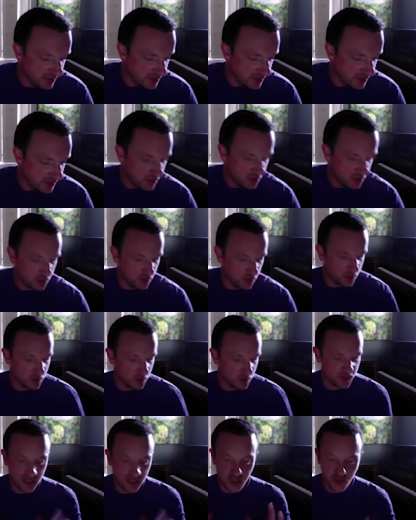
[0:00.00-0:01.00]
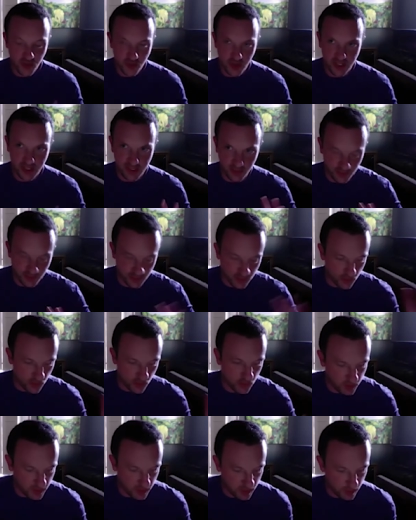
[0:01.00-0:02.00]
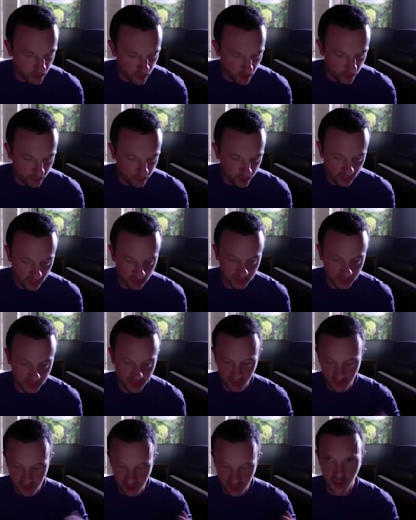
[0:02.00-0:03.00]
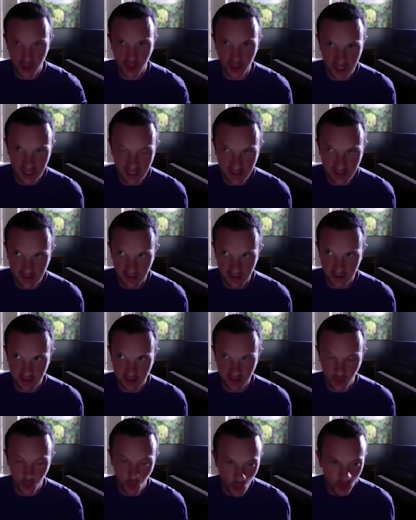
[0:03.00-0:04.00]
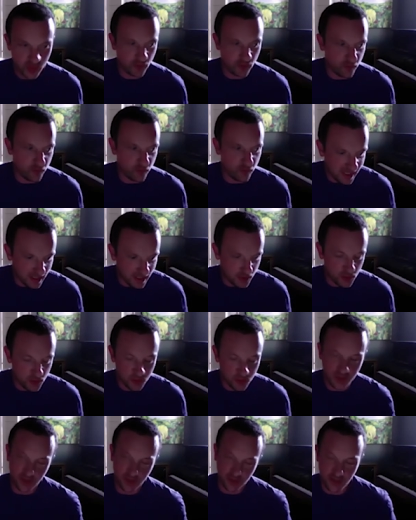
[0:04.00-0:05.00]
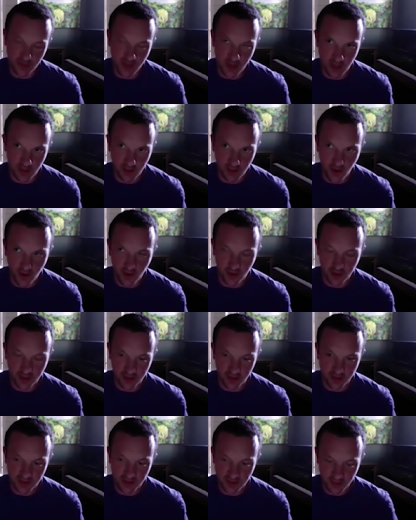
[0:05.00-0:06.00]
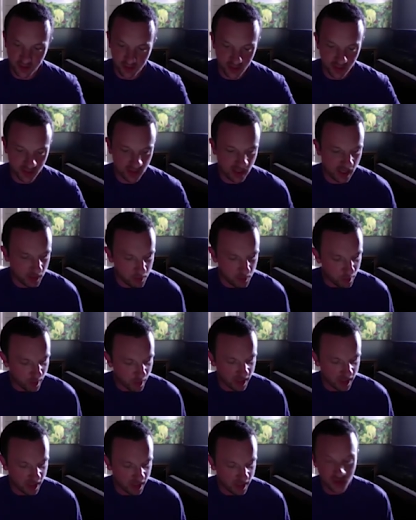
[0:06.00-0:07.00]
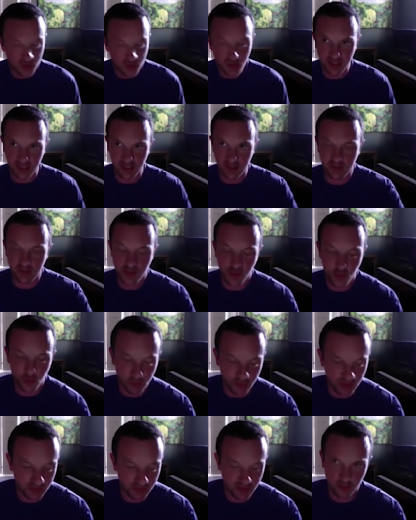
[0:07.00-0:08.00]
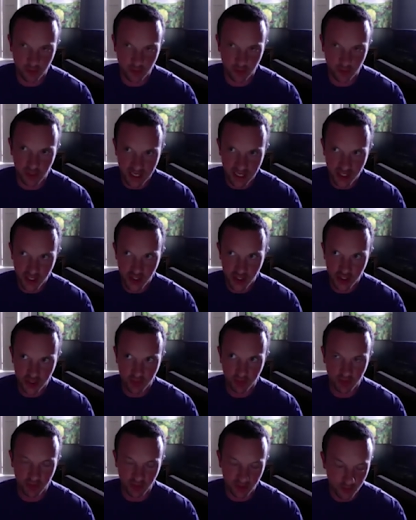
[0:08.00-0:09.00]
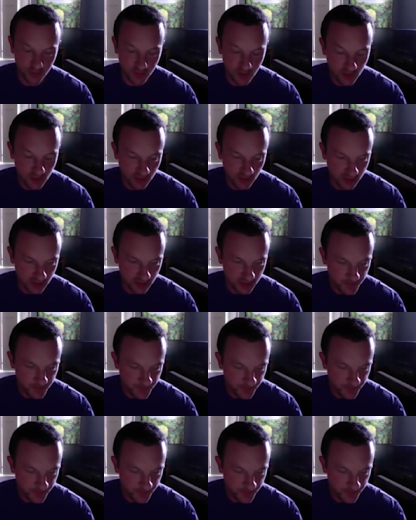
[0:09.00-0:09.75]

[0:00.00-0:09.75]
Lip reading: you're saturating your social media profiles and your digital assets with value to your target audience. Okay. Mm-hmm. And by doing that, you're building a relationship and a community,